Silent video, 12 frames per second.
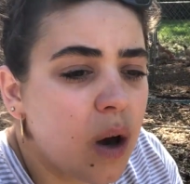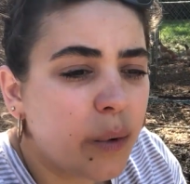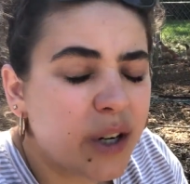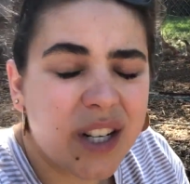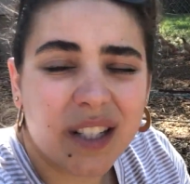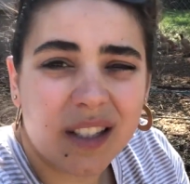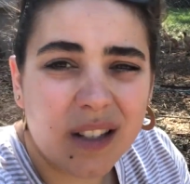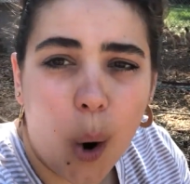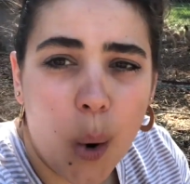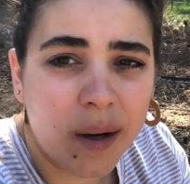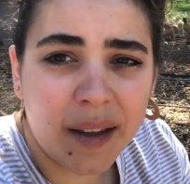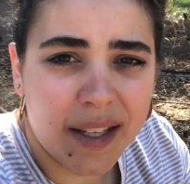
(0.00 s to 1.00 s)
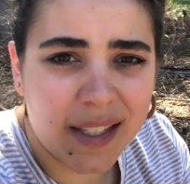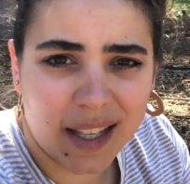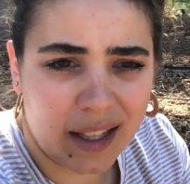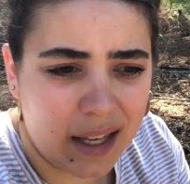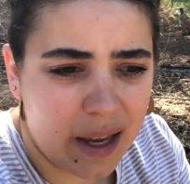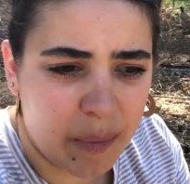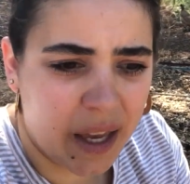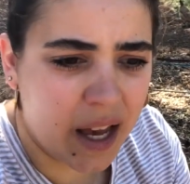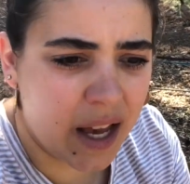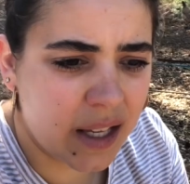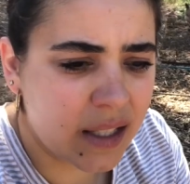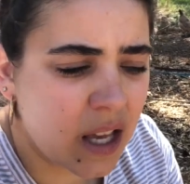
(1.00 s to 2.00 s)
which is totally silly
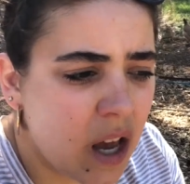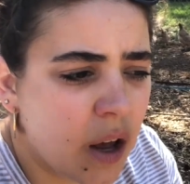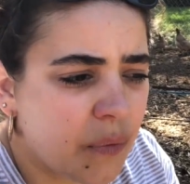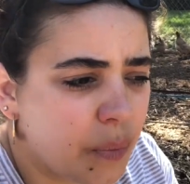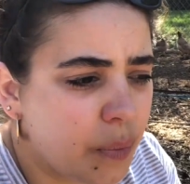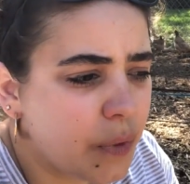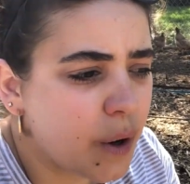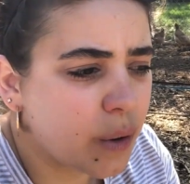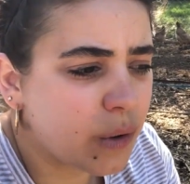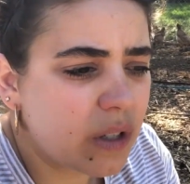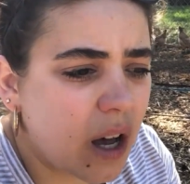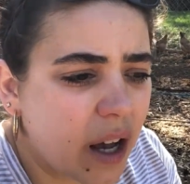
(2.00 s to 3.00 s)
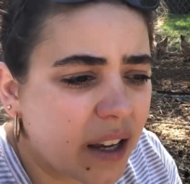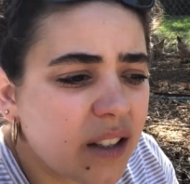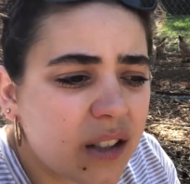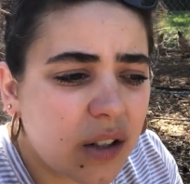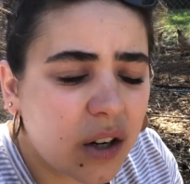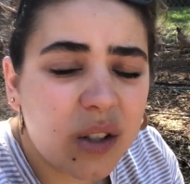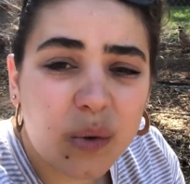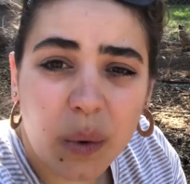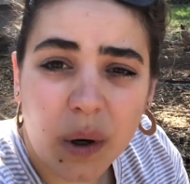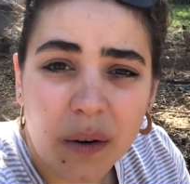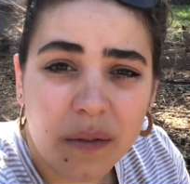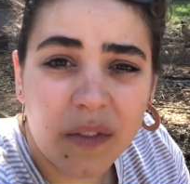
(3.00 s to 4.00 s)
because those onion starts
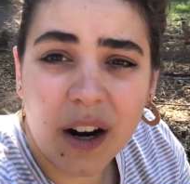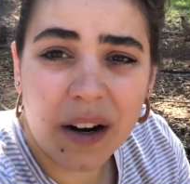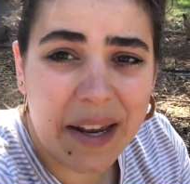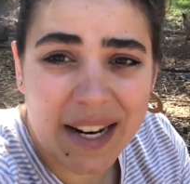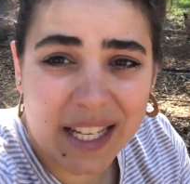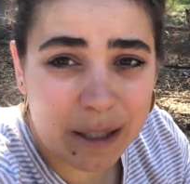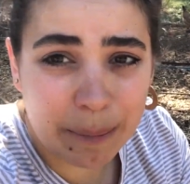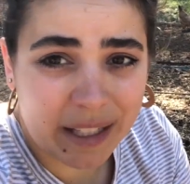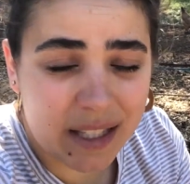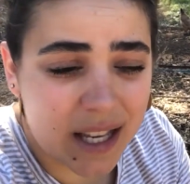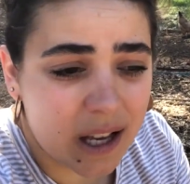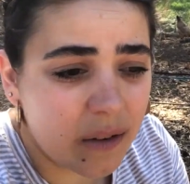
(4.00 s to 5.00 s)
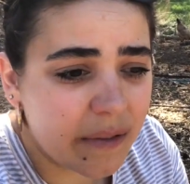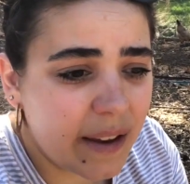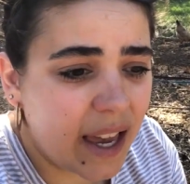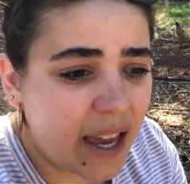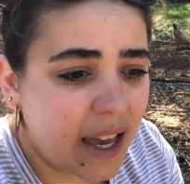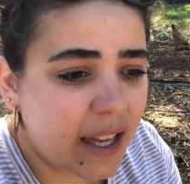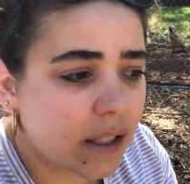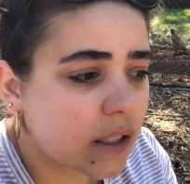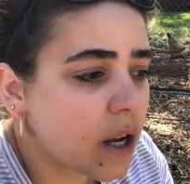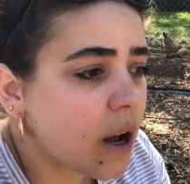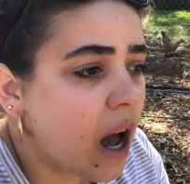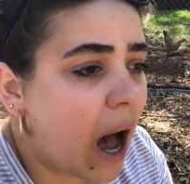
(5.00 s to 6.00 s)
were very inexpensive and
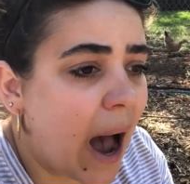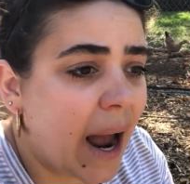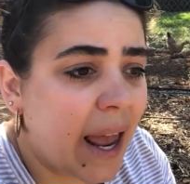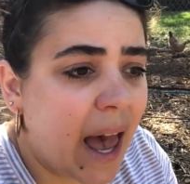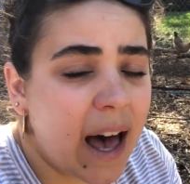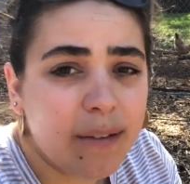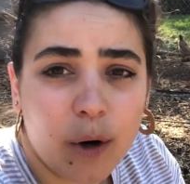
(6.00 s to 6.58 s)
I have